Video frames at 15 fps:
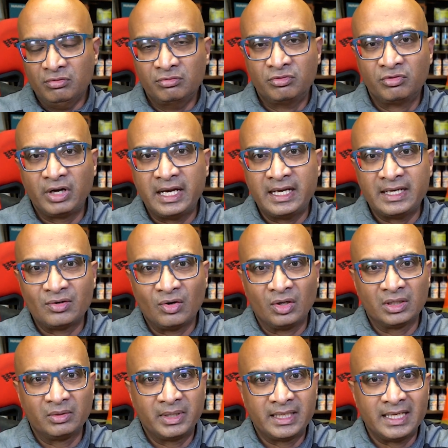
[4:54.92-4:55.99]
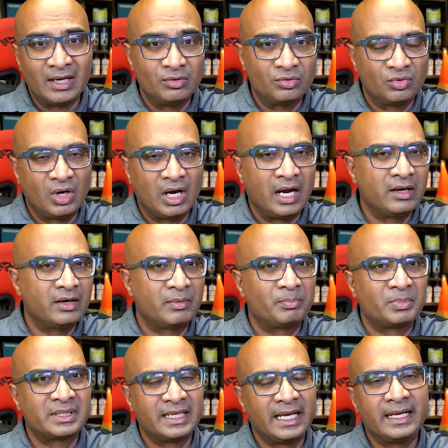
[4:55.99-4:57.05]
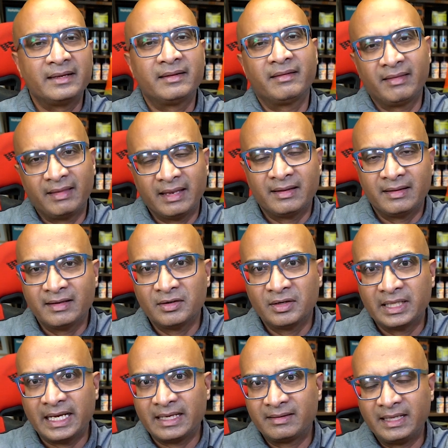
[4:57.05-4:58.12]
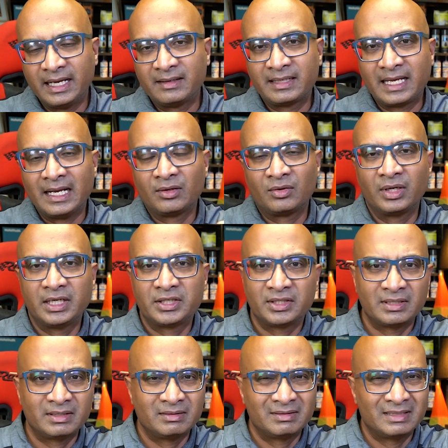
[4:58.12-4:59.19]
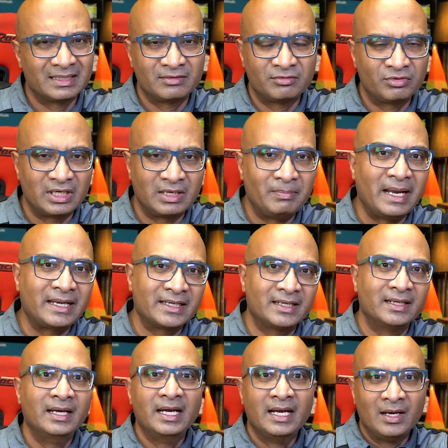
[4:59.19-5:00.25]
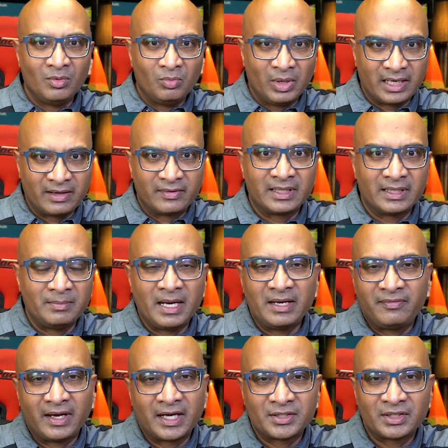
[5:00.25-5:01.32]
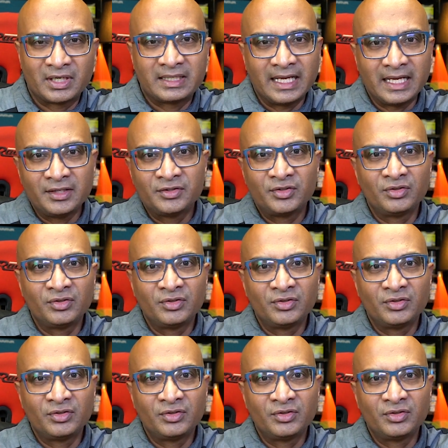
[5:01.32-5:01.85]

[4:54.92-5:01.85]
drain it all the way down to 100%, then that calculation doesn't really matter. Whatever the manufacturer tells